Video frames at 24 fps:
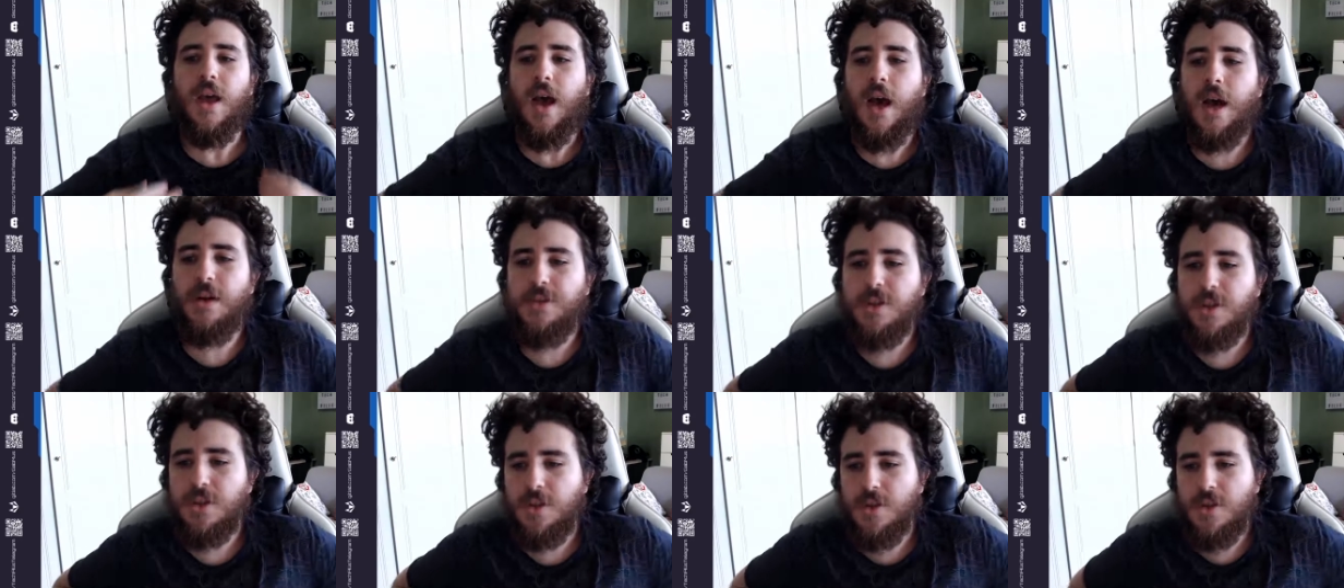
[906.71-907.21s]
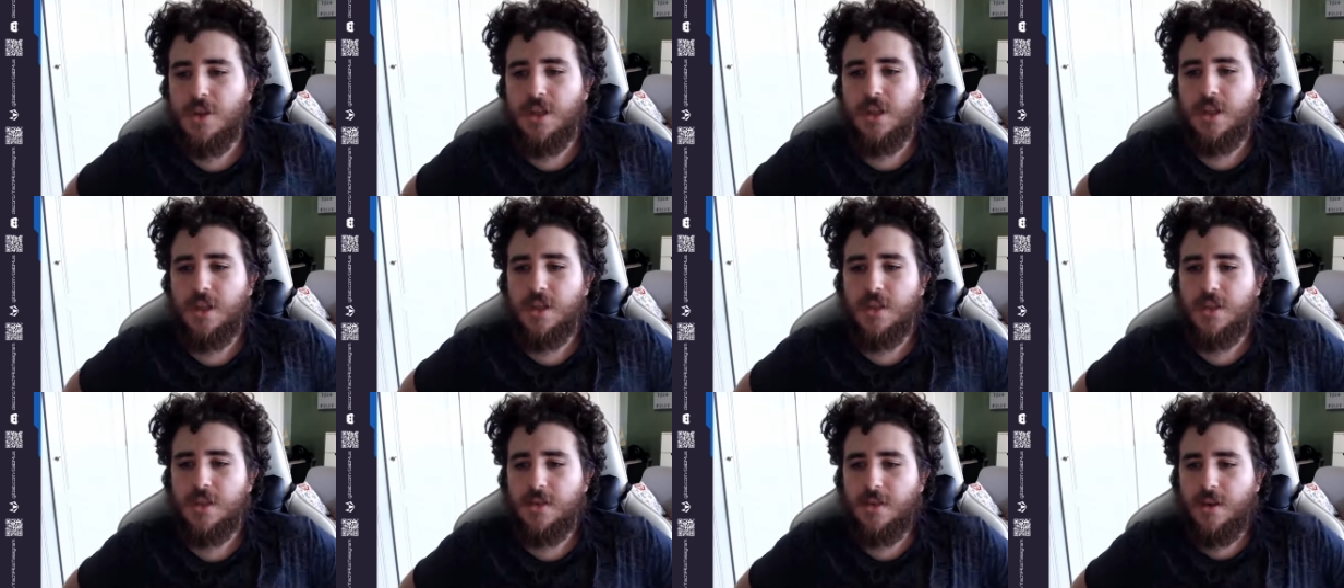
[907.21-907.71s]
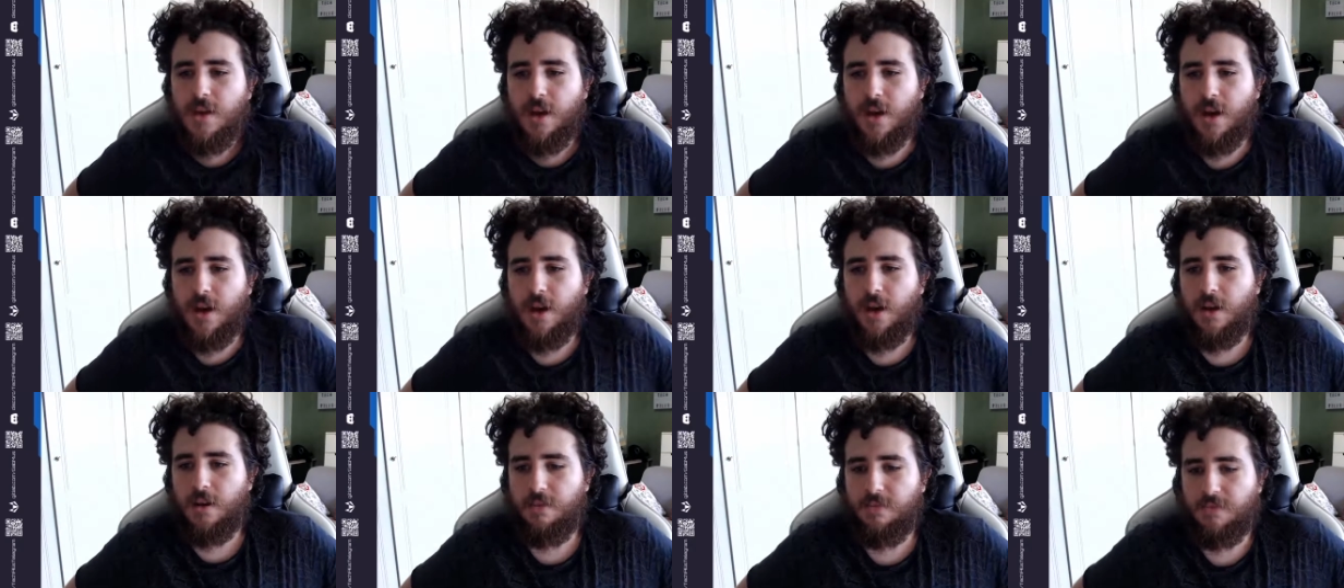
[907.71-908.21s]
I'm just using this
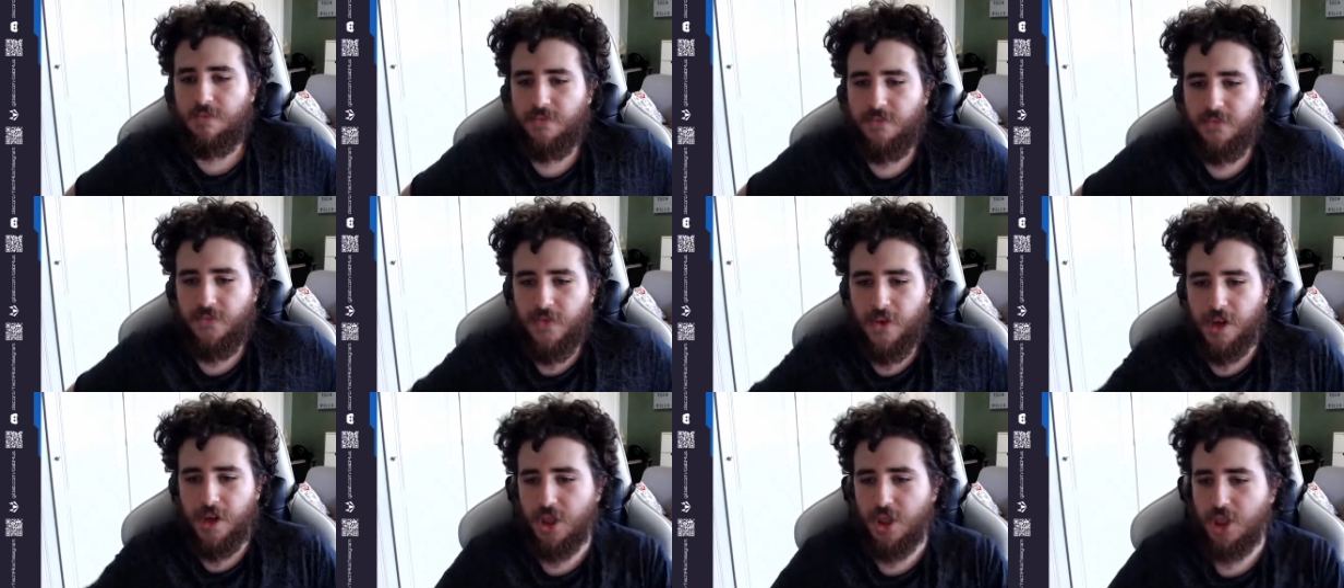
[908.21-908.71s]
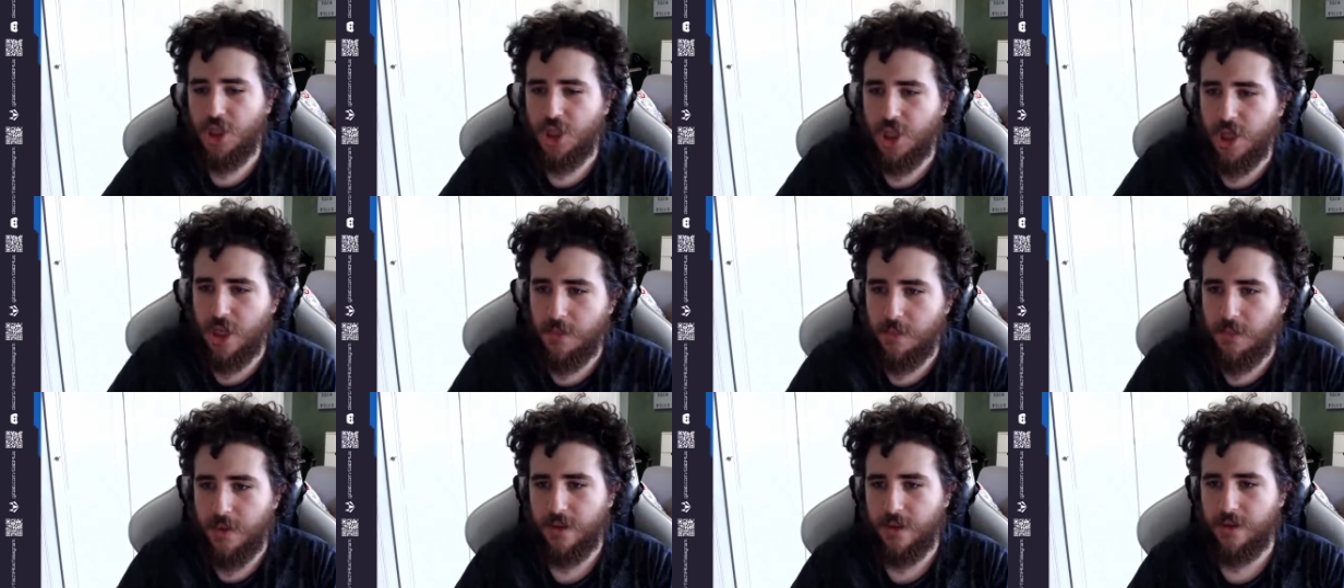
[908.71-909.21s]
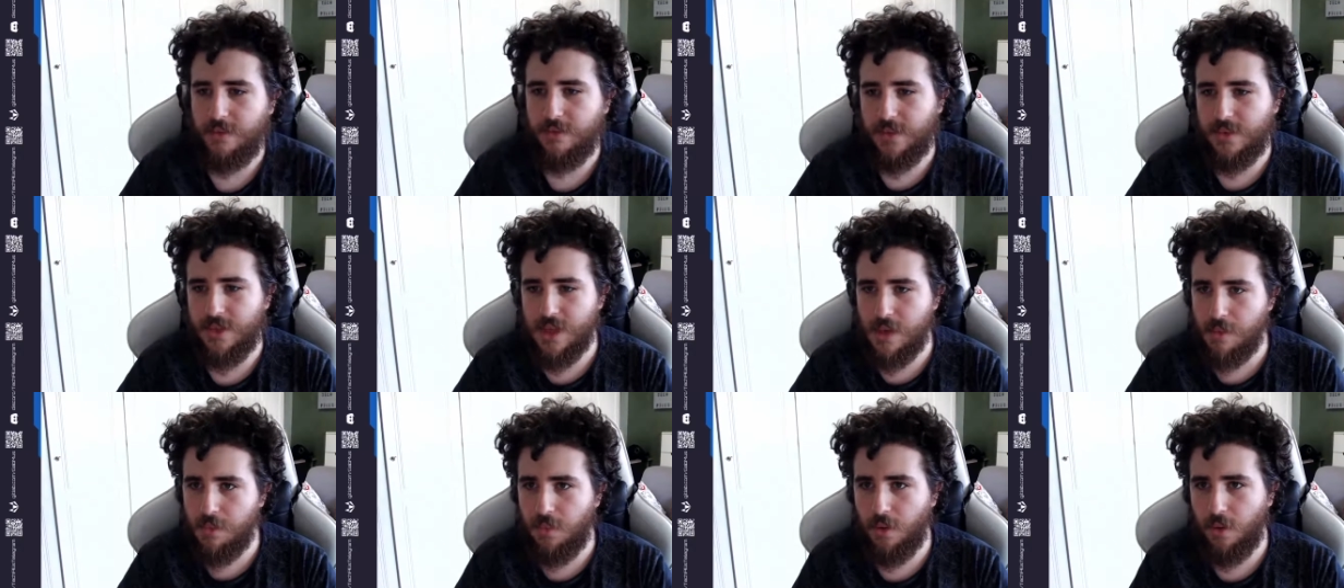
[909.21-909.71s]
very cheap and
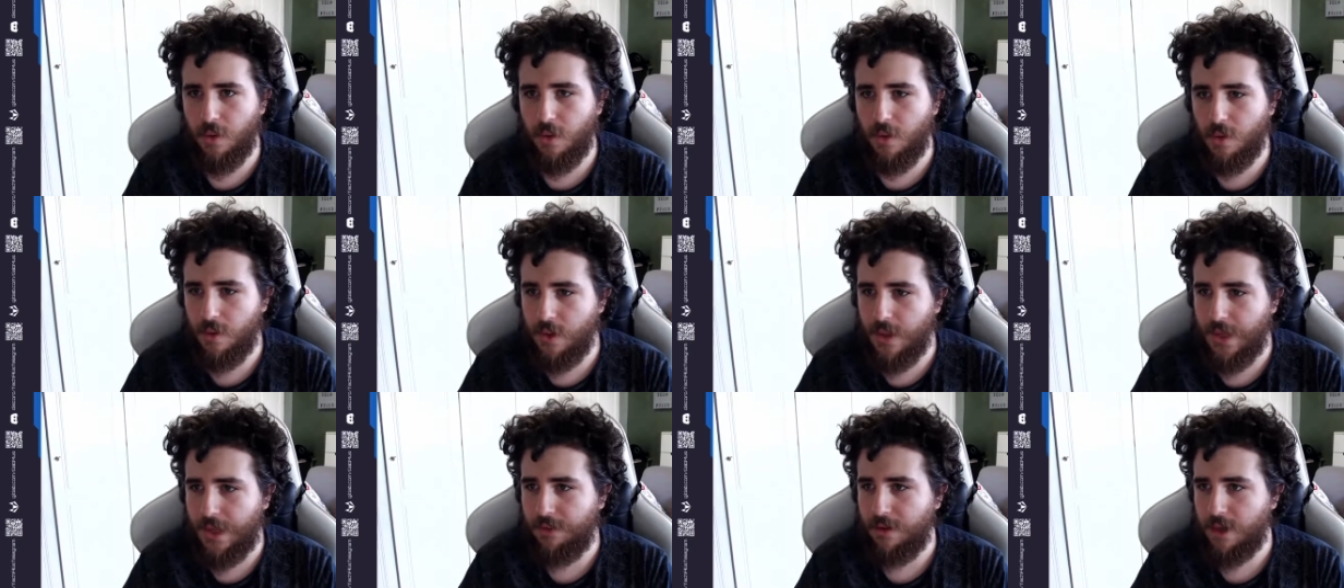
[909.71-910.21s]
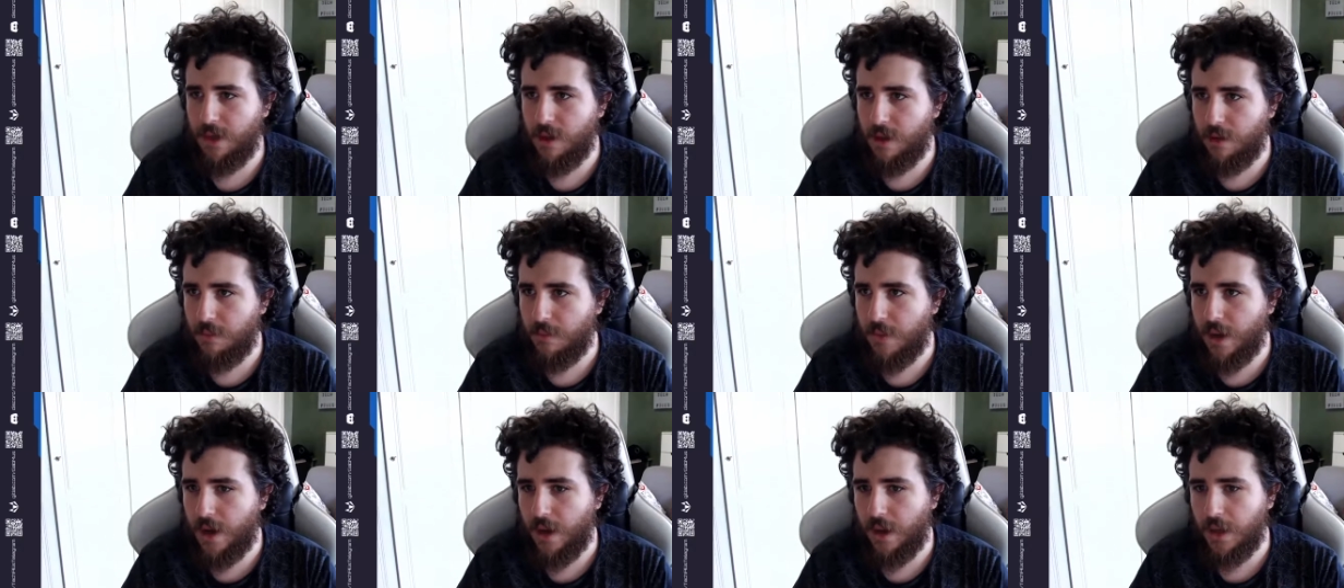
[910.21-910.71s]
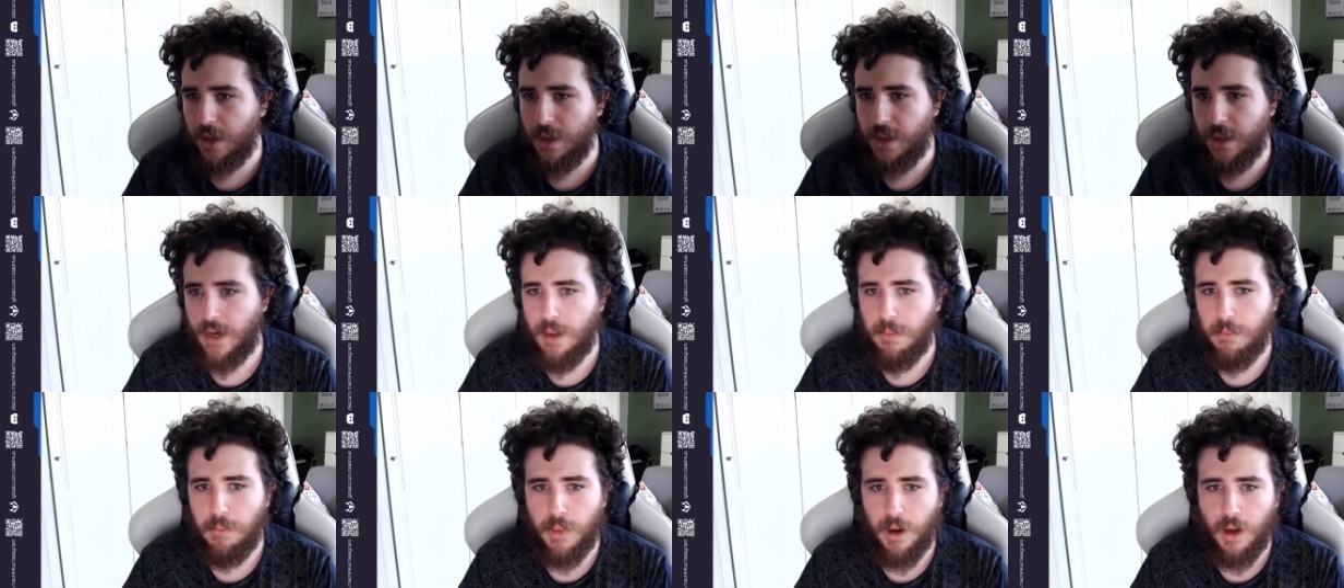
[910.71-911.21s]
simple lavalier mic that
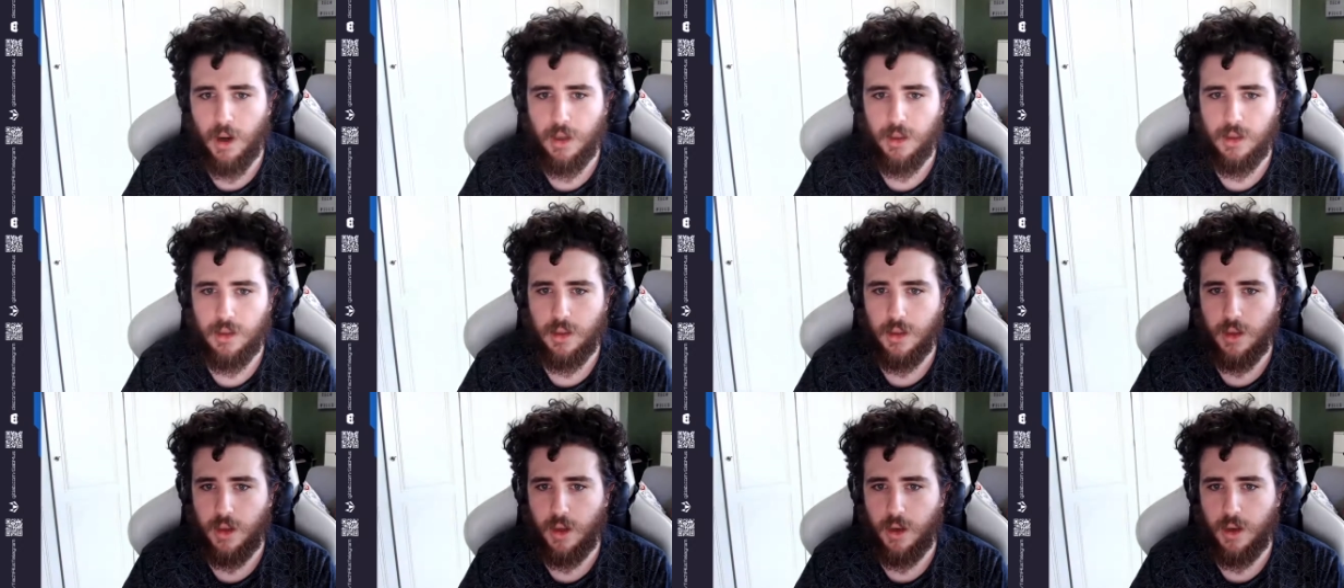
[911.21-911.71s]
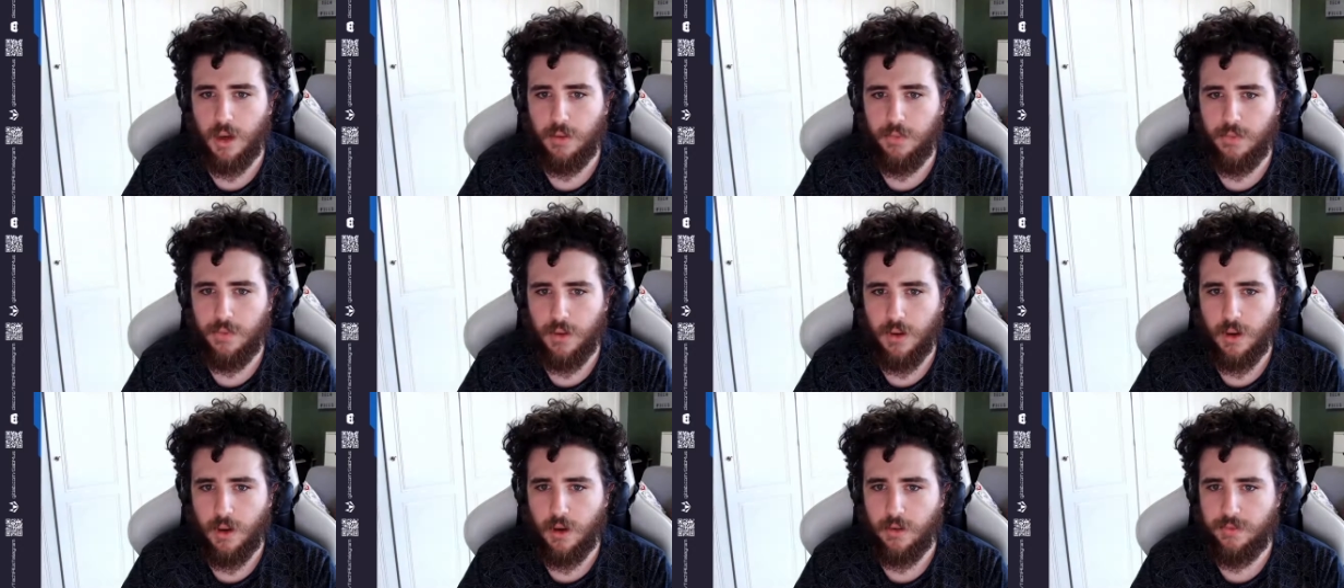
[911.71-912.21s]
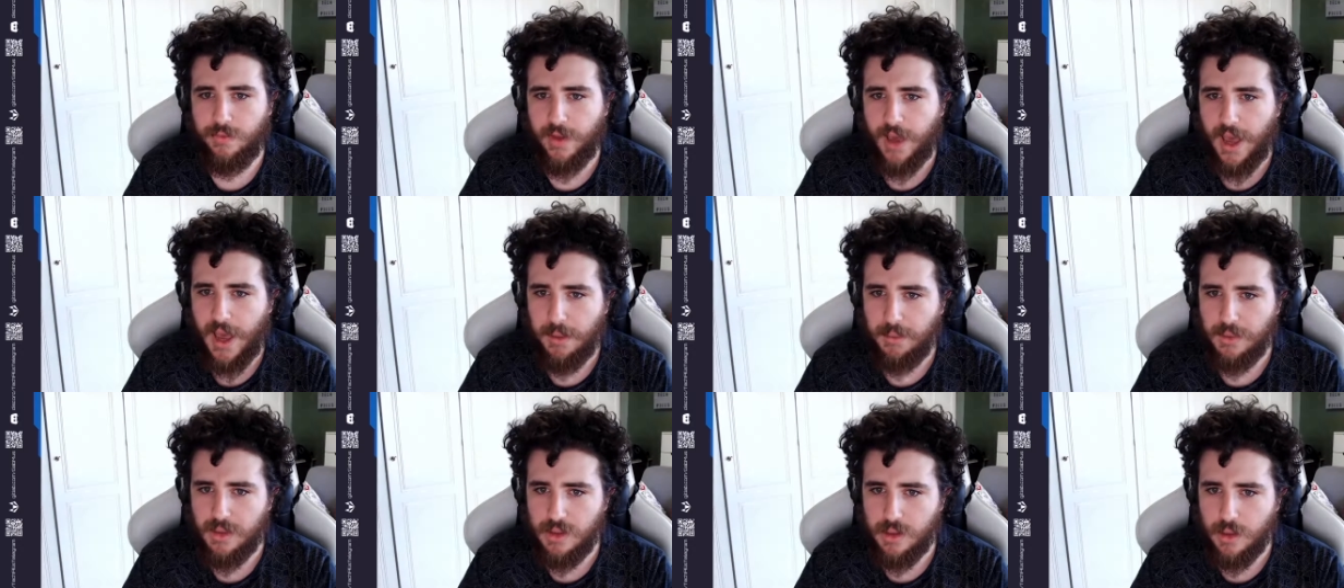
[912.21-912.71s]
I bought off of
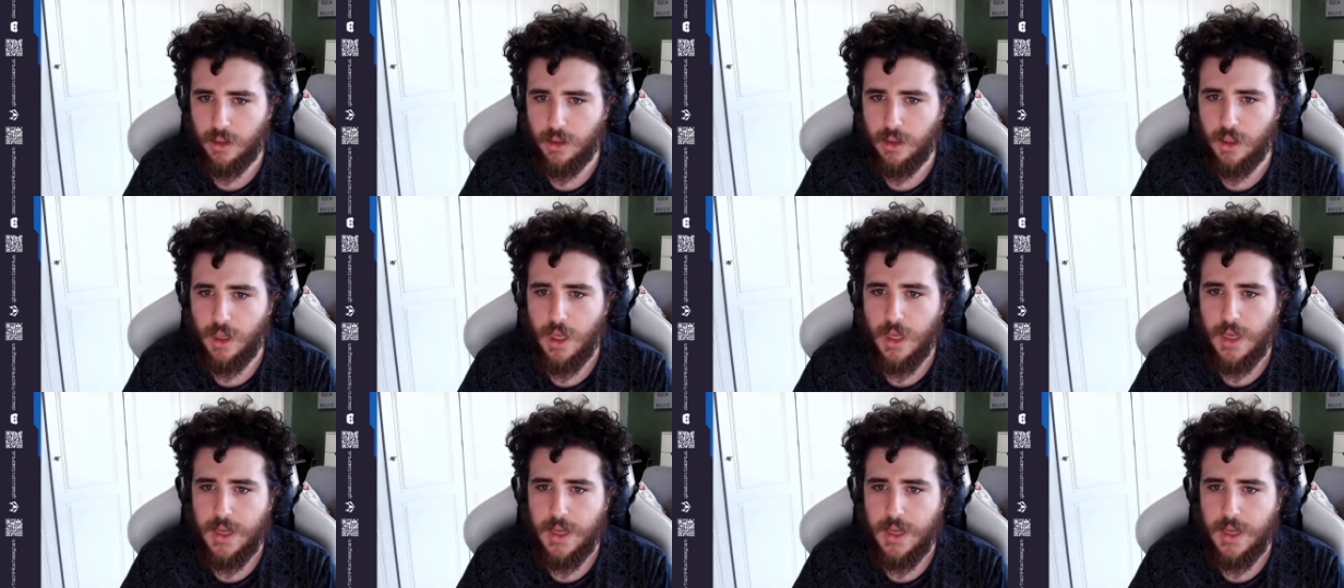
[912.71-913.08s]
Amazon.